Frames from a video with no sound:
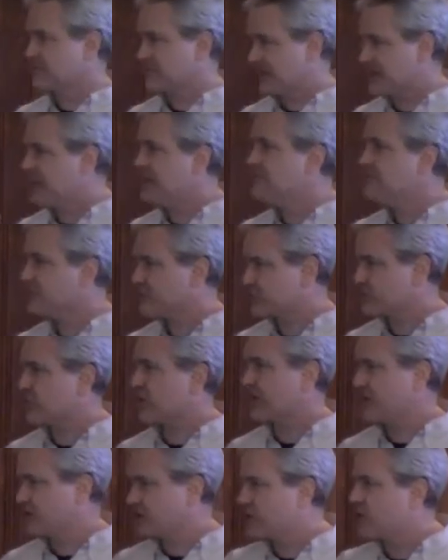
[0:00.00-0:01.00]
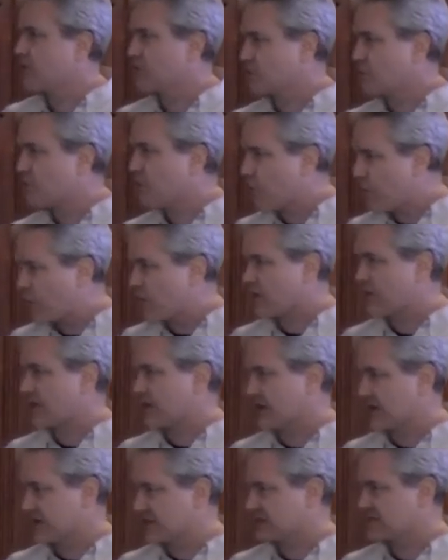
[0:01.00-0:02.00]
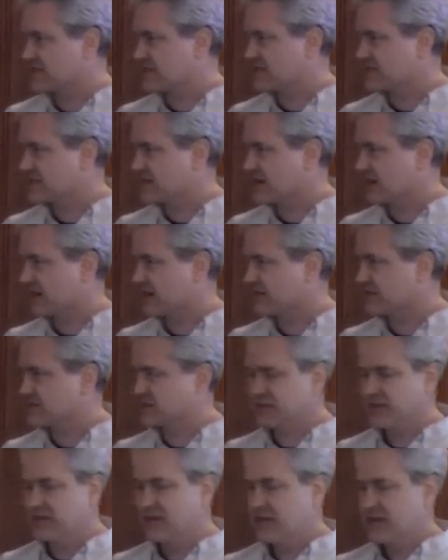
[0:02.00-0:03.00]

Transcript: behemoth ready to go to war against these guys. Mm-hmm.